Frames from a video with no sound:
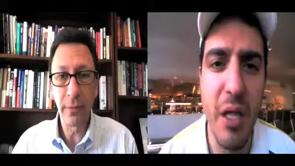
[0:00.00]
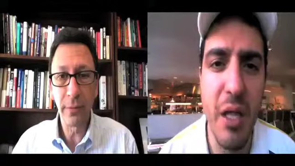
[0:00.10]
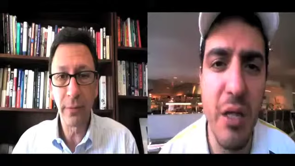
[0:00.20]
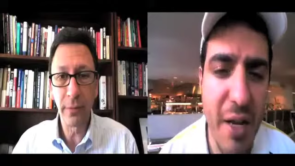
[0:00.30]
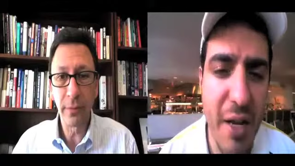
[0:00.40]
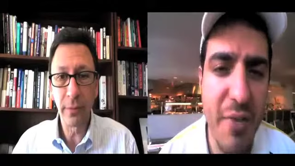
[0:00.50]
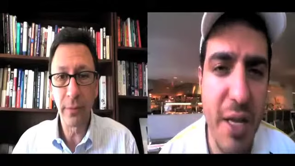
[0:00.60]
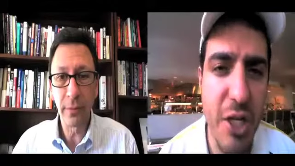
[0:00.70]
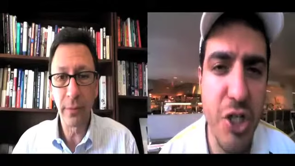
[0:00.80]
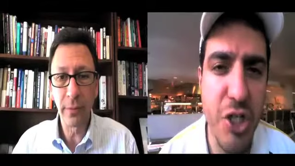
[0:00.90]
Speaker 1: lot of the
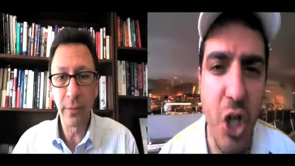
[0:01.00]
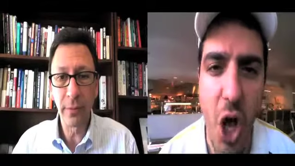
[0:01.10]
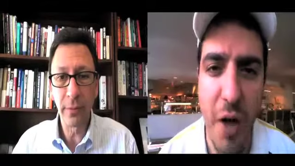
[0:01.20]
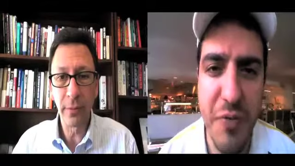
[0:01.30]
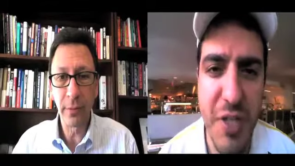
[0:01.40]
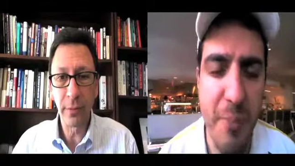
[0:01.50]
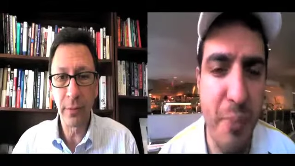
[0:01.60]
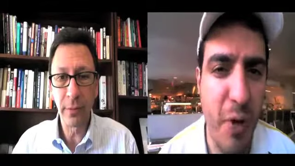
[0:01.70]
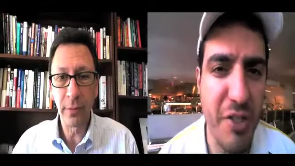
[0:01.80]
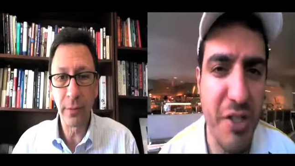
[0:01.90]
initial offset
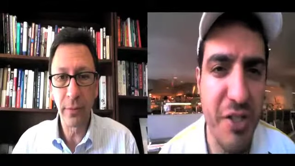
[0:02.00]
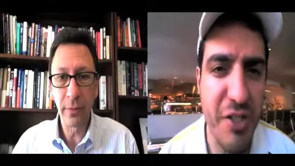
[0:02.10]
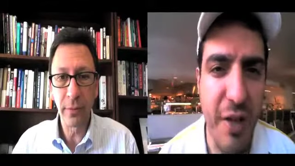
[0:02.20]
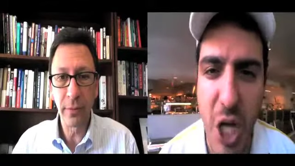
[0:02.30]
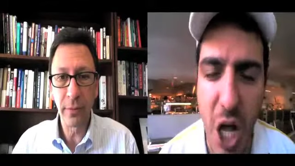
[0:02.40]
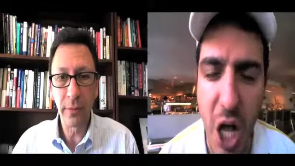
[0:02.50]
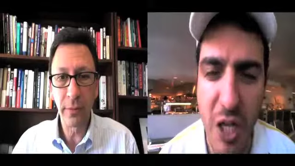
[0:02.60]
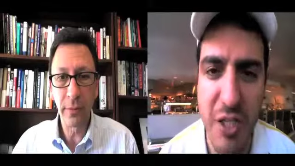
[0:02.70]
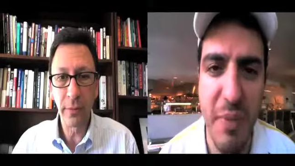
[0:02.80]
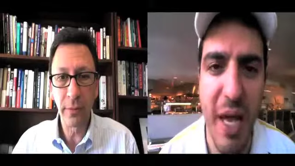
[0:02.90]
projects they've
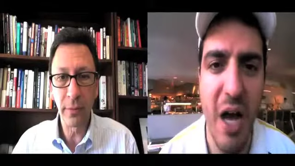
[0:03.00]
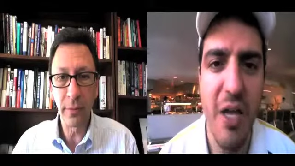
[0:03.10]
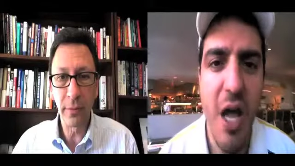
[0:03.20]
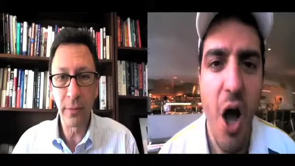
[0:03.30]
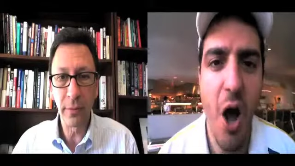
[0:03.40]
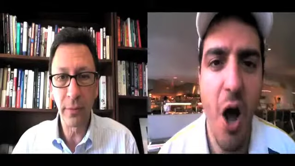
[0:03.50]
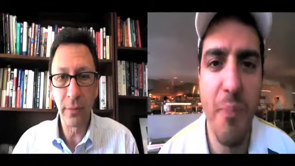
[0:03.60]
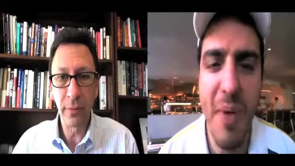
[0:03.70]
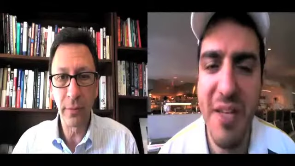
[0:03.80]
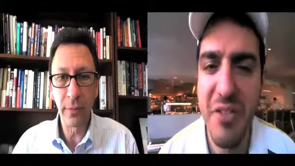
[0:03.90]
talked about are
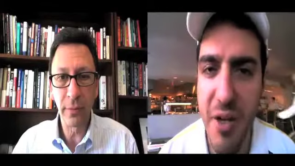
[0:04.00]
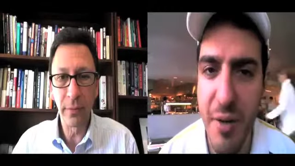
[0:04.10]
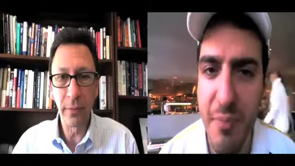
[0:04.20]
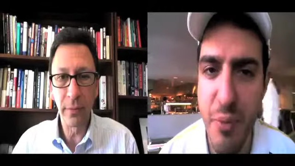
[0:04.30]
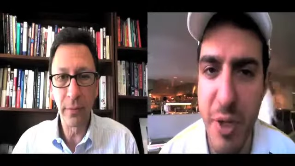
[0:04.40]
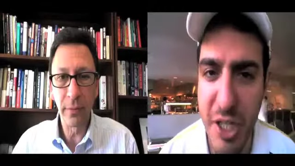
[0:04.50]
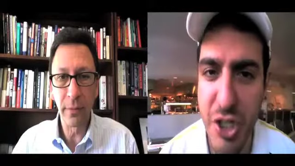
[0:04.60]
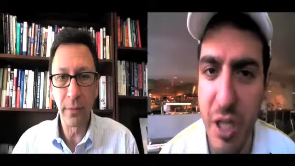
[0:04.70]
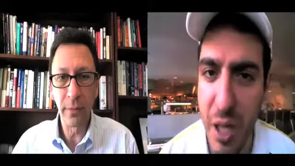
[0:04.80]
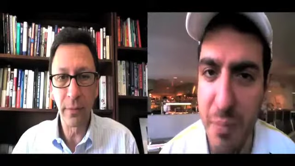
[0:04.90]
based here in British
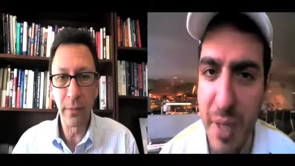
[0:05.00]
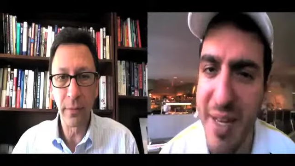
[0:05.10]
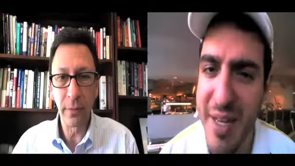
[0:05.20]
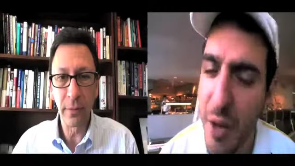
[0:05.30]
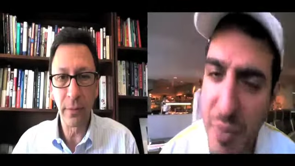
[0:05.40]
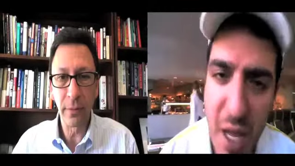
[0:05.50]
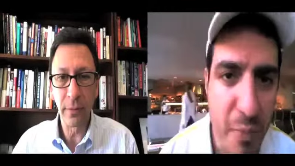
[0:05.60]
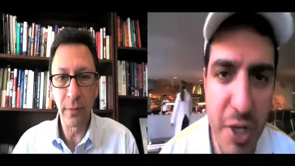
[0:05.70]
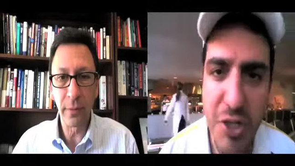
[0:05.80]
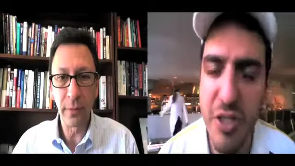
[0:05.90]
Columbia. Now,
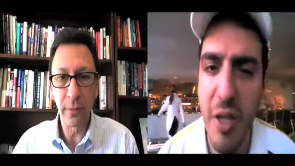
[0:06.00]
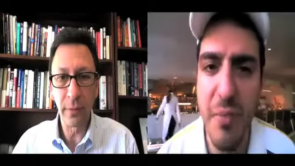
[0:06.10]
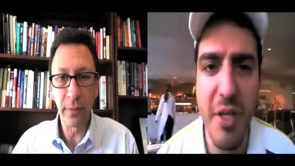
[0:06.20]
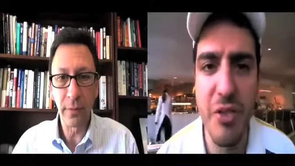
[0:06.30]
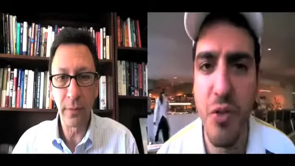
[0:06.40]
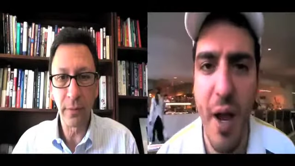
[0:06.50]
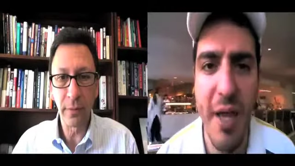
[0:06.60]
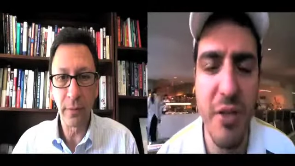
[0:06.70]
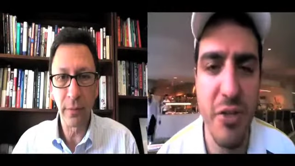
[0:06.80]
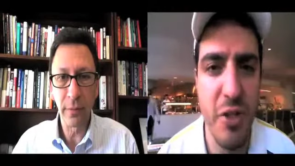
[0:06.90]
British Columbia is
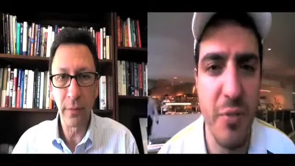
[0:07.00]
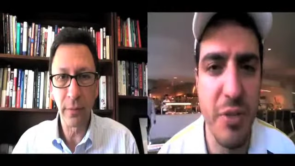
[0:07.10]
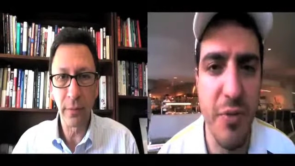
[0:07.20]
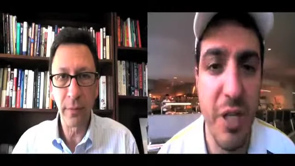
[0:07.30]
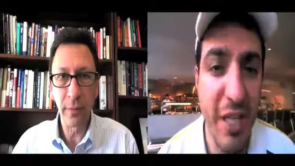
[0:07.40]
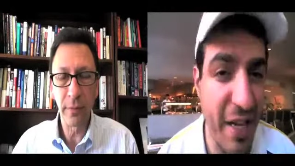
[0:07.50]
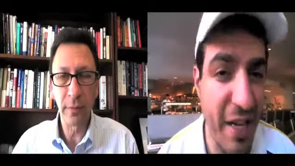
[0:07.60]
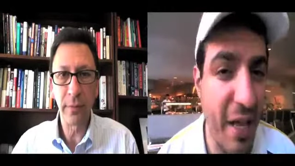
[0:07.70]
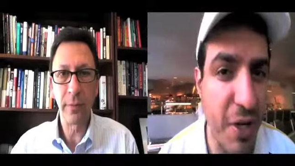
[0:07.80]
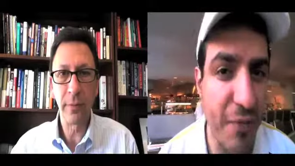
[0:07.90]
great in terms of clean
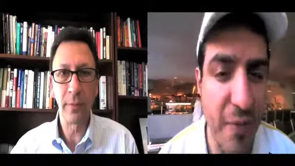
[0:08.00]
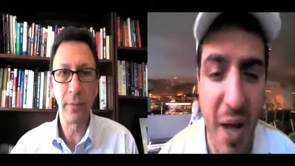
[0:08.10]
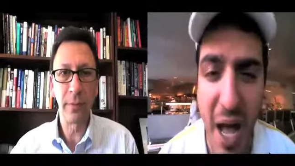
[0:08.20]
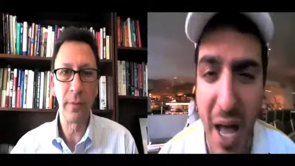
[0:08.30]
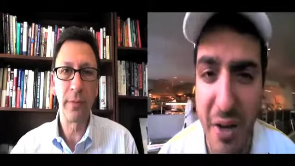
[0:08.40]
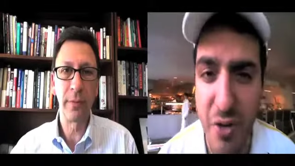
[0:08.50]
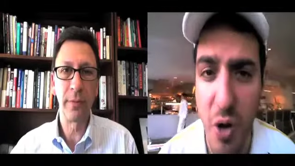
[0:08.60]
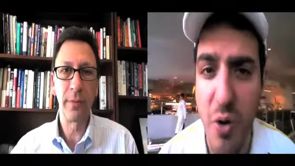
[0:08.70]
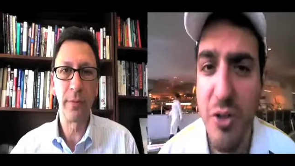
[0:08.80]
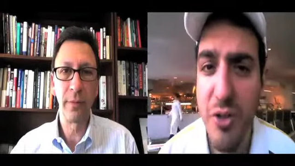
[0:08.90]
energy from hydro,
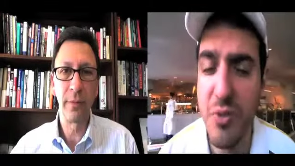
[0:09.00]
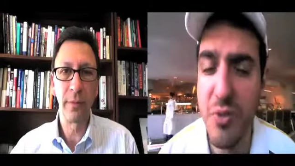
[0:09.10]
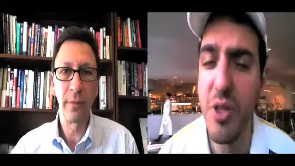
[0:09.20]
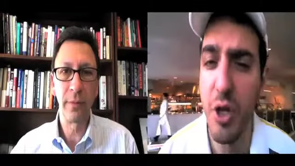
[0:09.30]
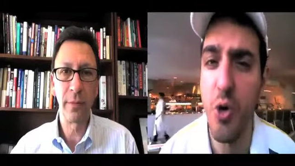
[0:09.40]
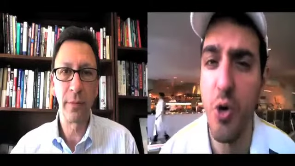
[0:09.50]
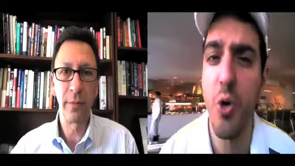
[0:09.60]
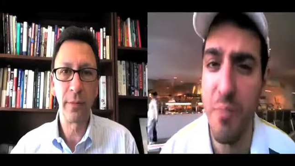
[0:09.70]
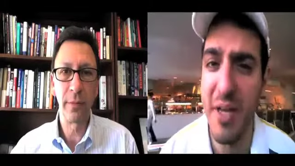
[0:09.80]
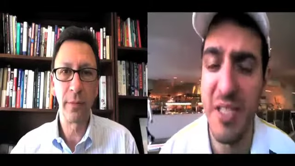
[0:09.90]
in terms of their core
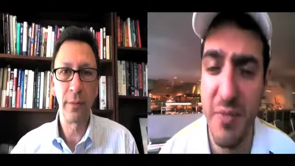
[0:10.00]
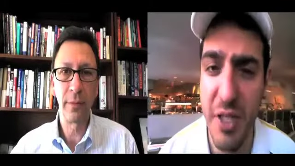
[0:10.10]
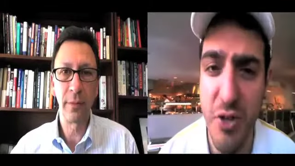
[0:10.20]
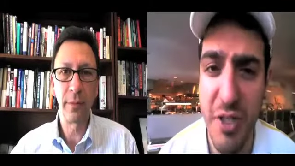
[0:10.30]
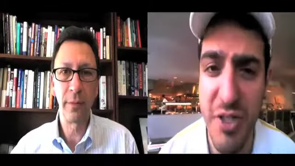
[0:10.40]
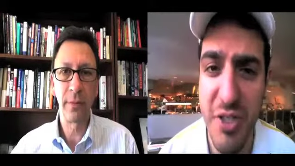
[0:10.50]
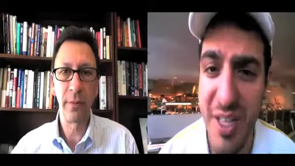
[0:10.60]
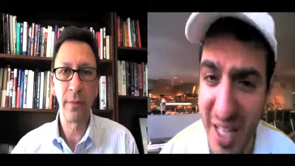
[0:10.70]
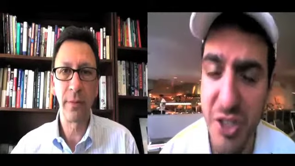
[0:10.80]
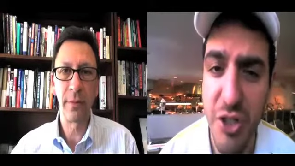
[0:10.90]
base of electricity.
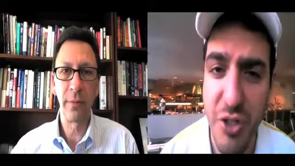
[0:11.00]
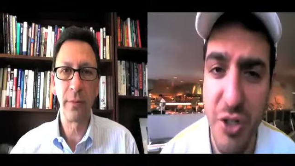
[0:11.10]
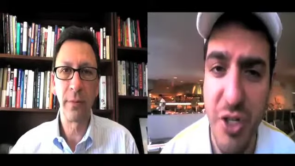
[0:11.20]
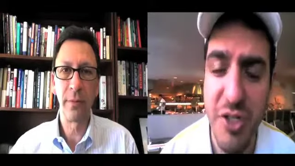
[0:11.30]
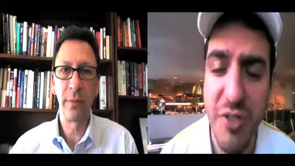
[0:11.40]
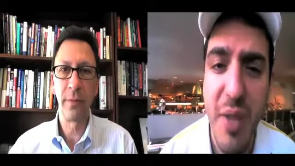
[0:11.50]
That's good news.